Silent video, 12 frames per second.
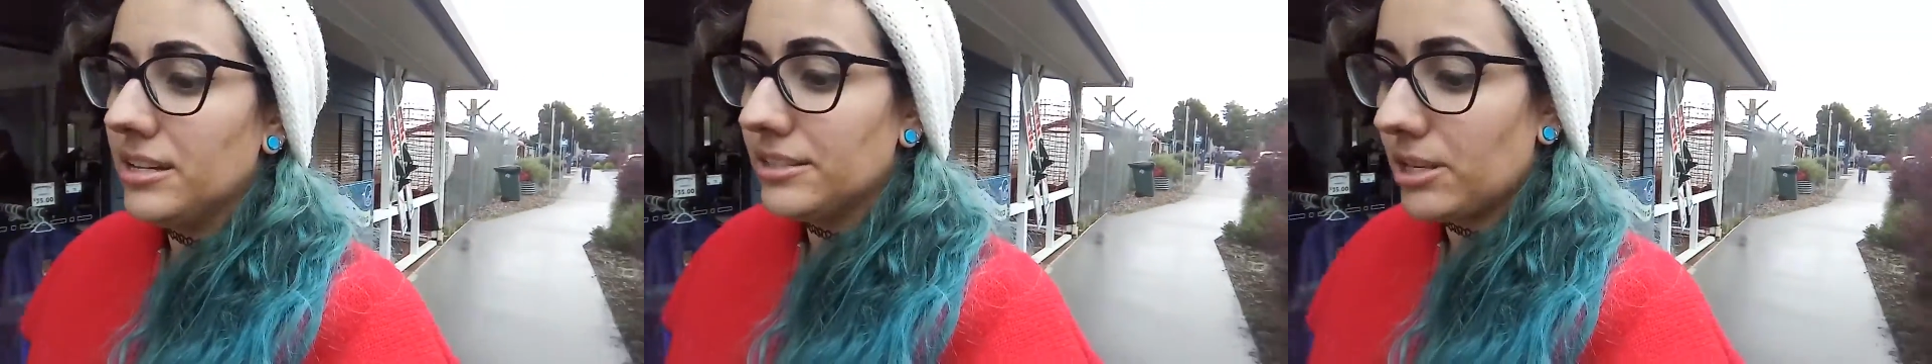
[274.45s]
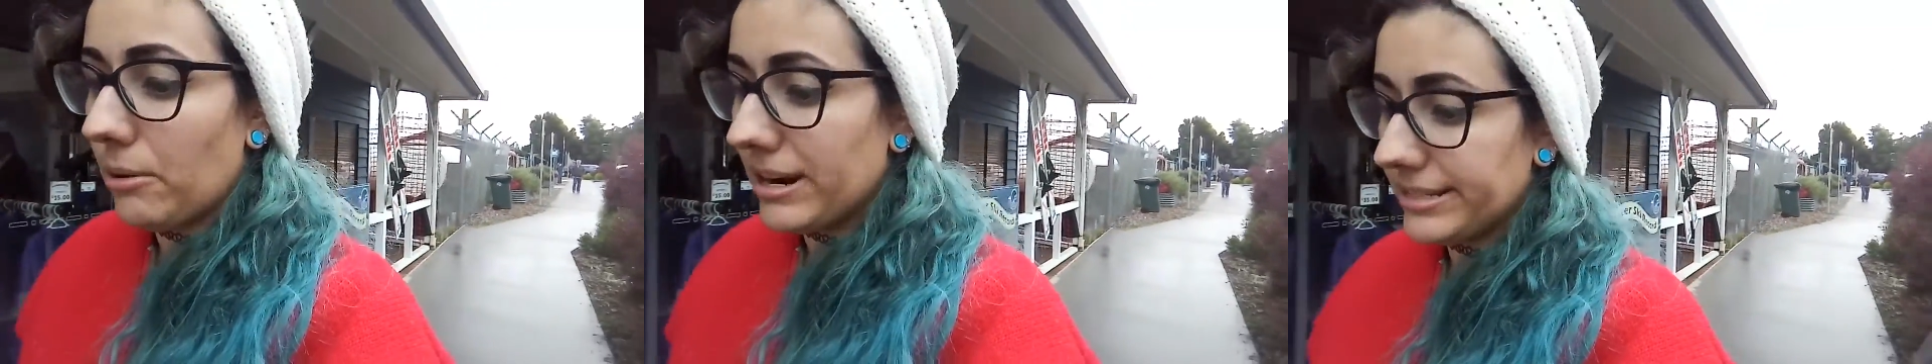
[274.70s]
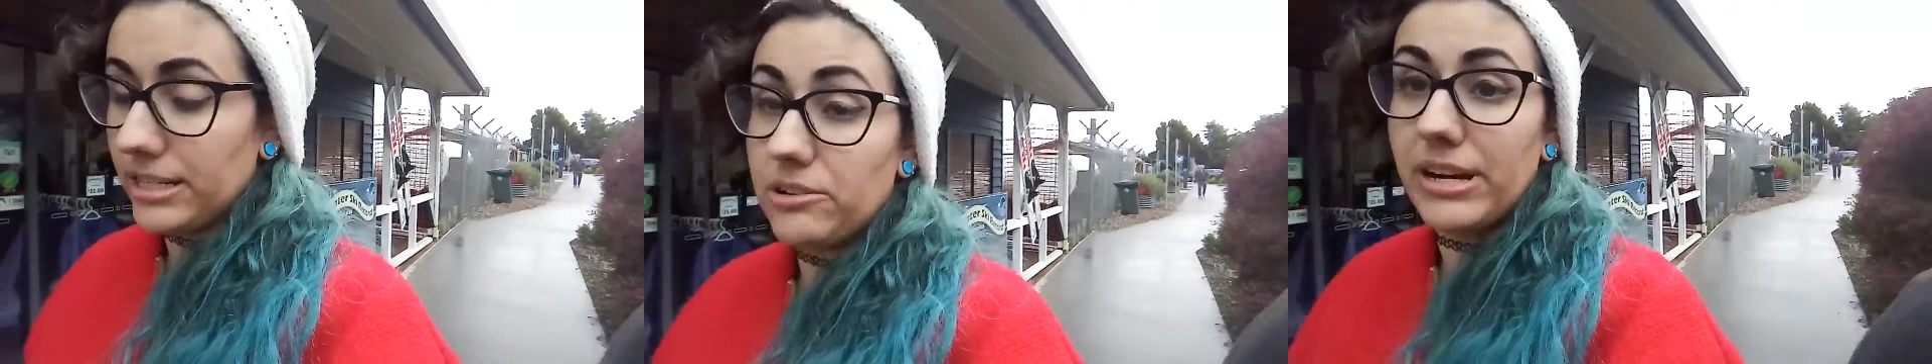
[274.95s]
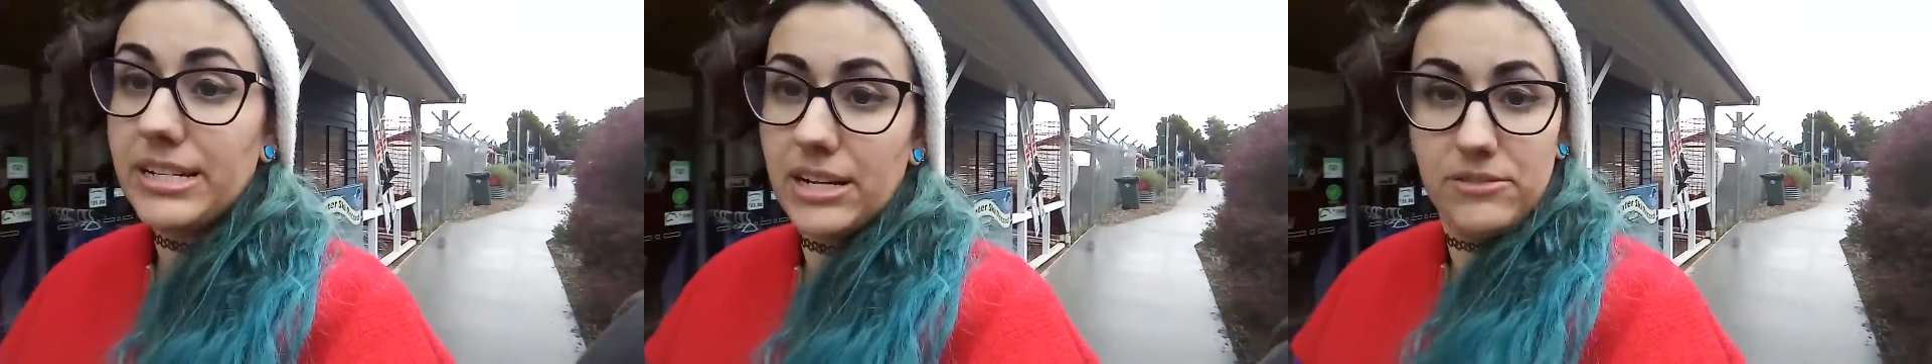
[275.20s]
So I just
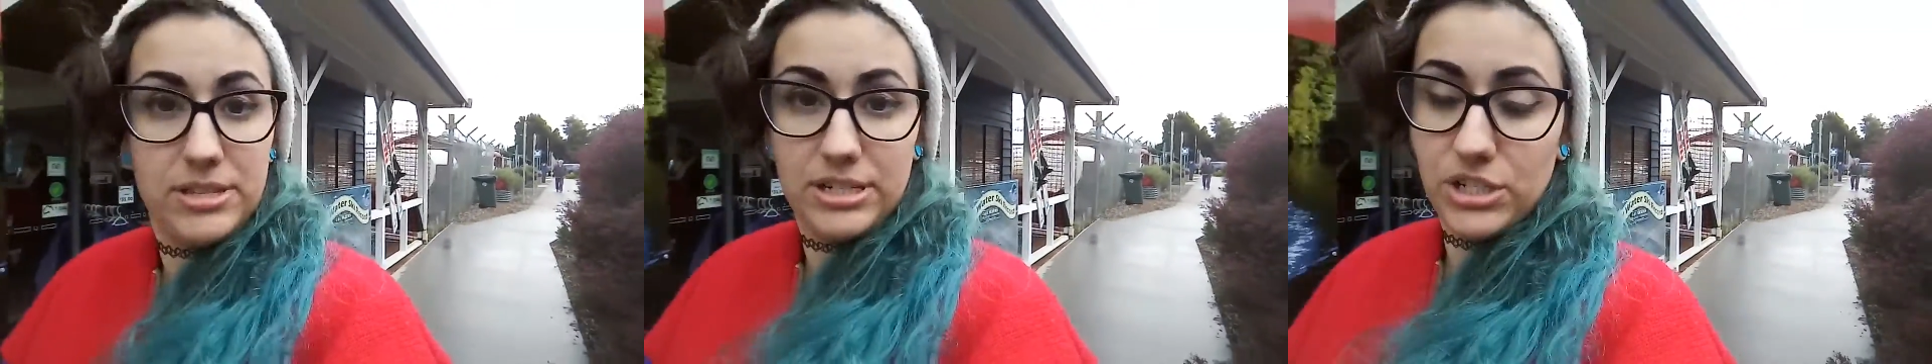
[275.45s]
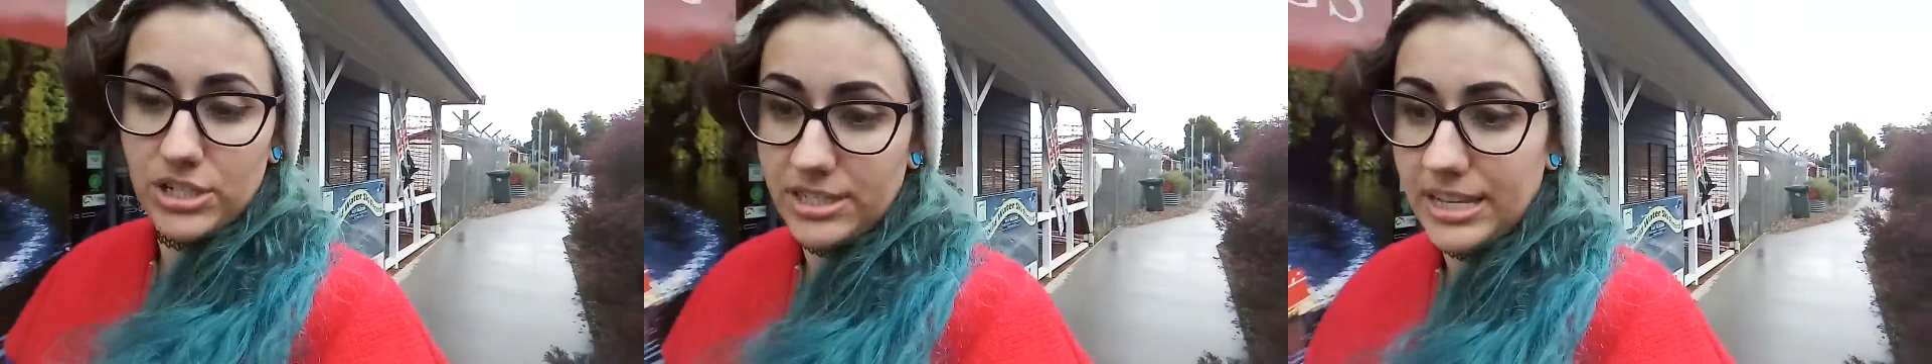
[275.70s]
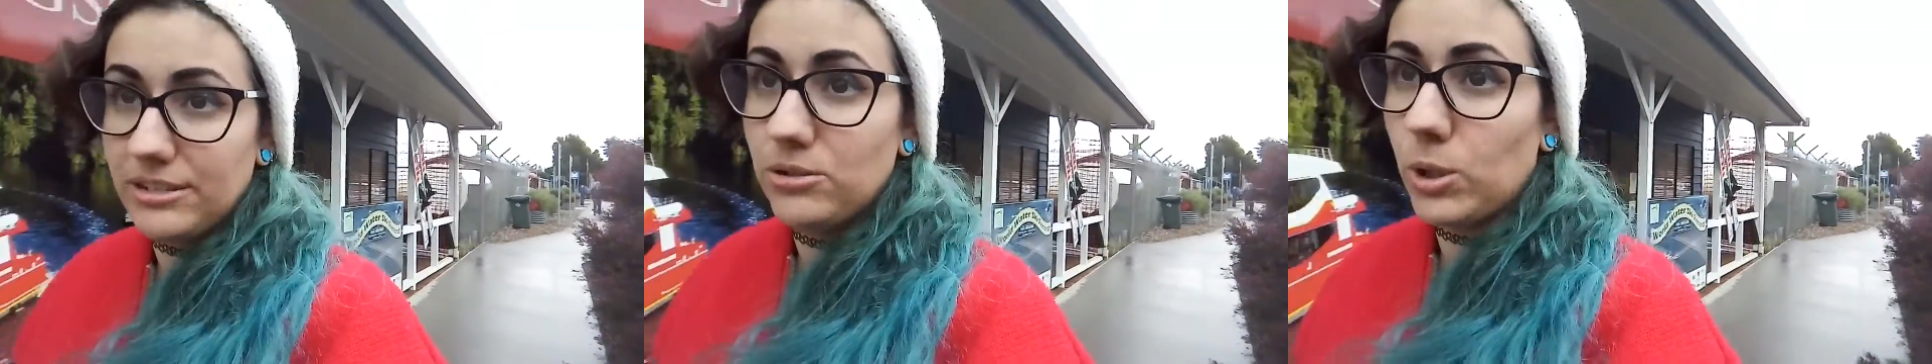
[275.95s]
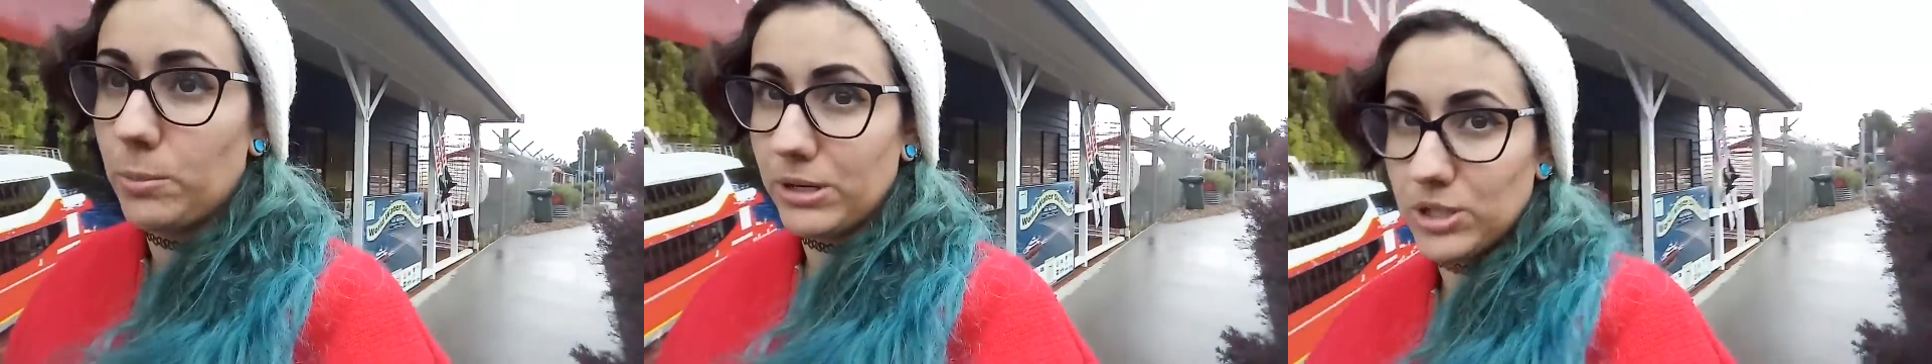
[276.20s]
agreed to everything she said,
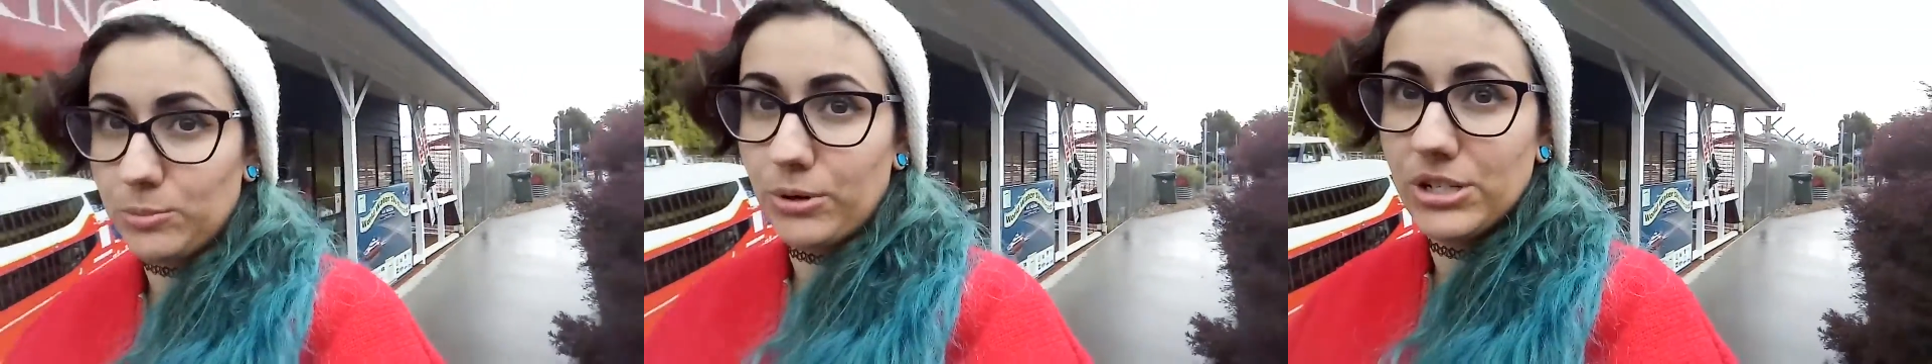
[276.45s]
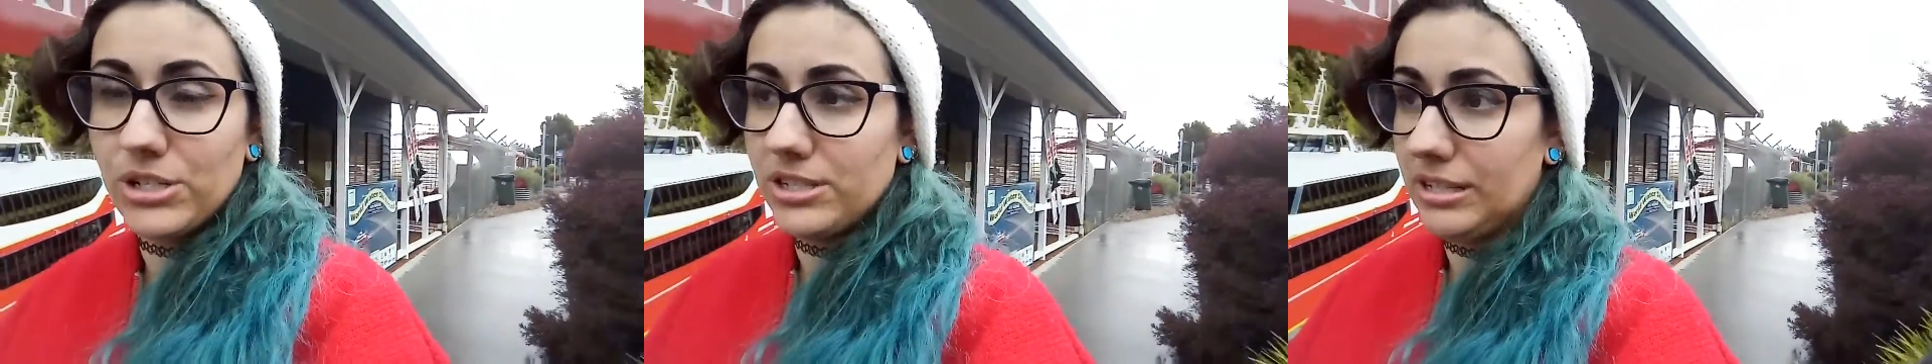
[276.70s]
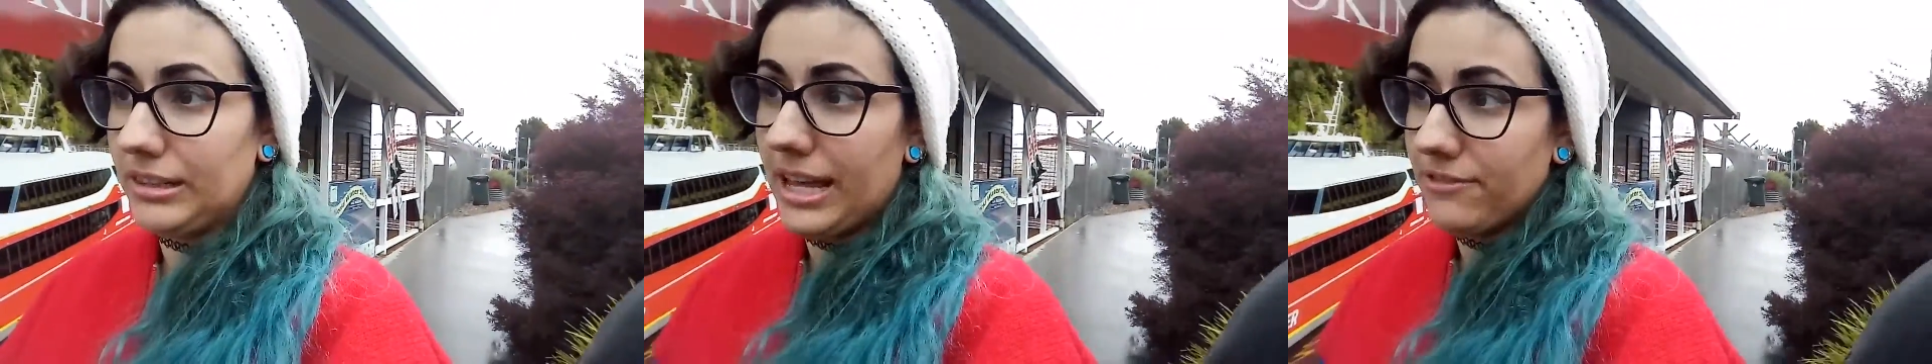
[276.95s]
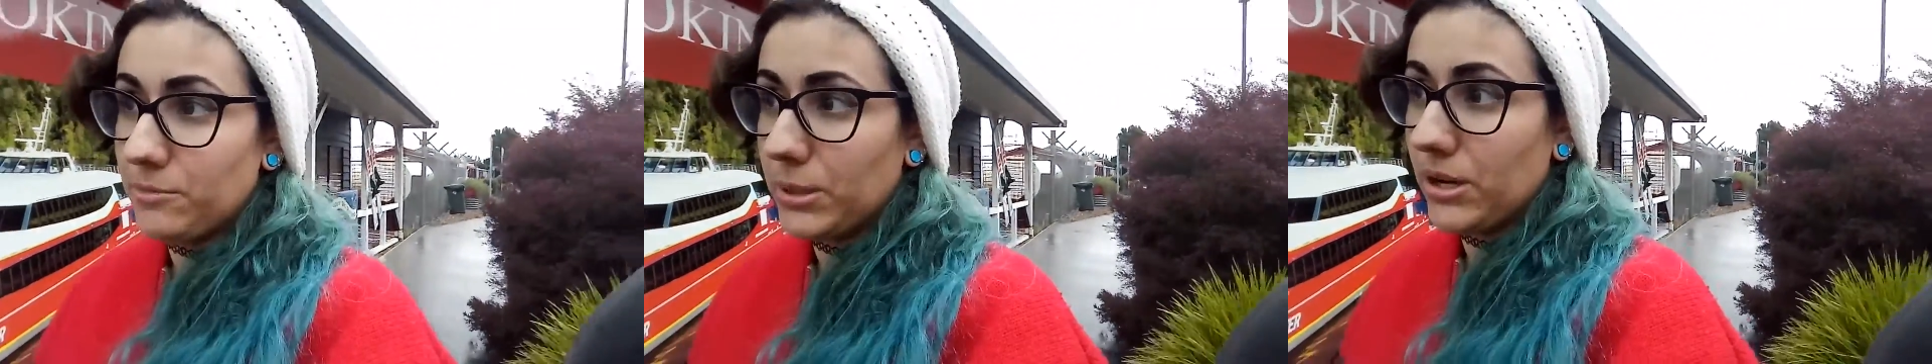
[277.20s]
took a bunch of brochures and
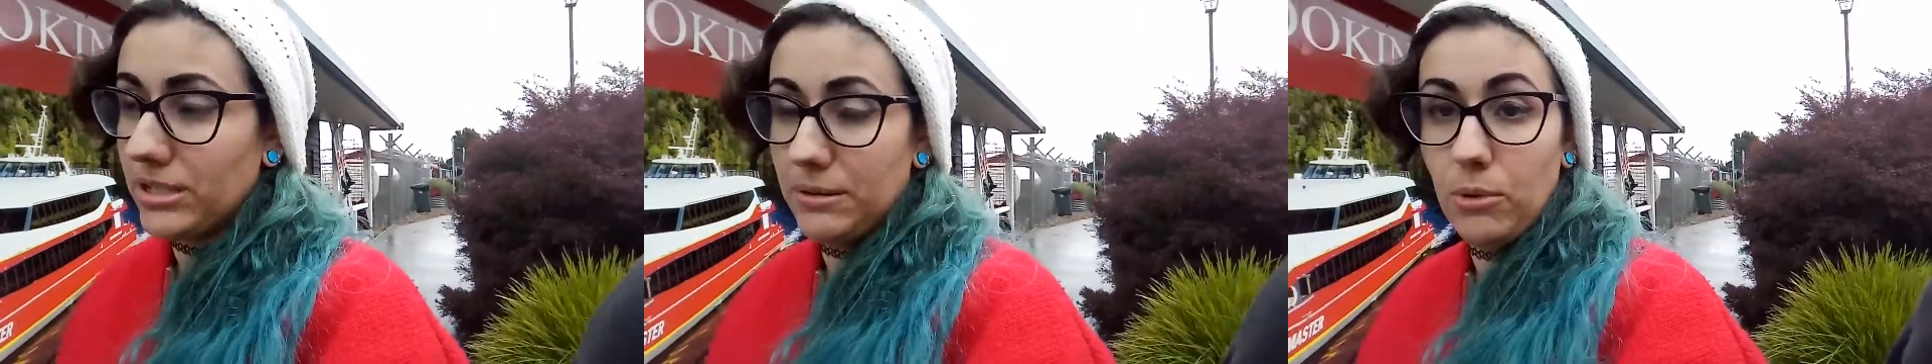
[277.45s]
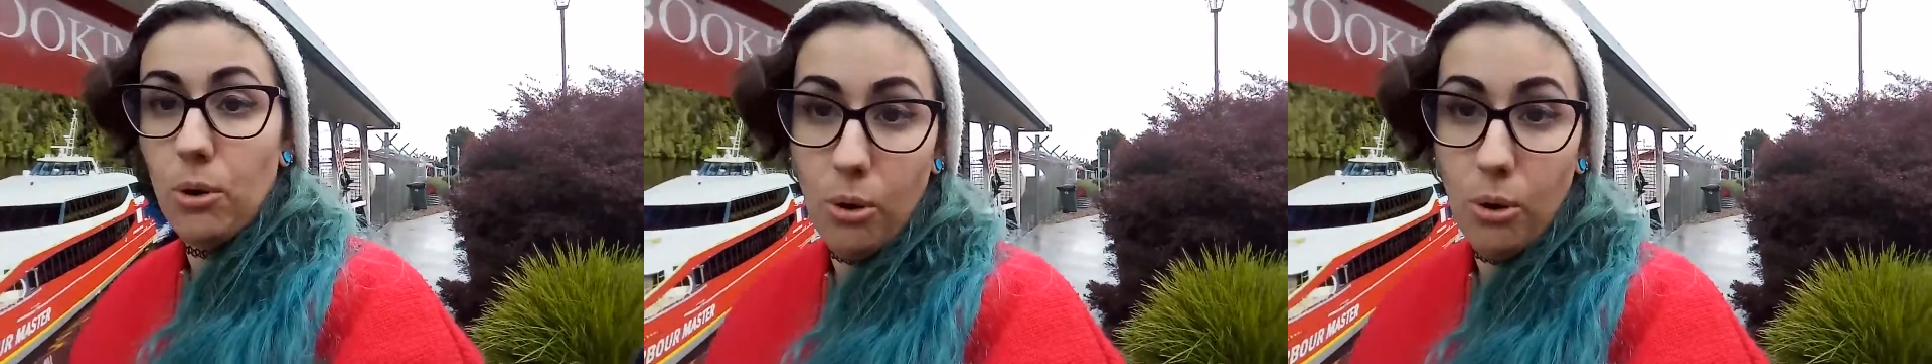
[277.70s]
left because I'm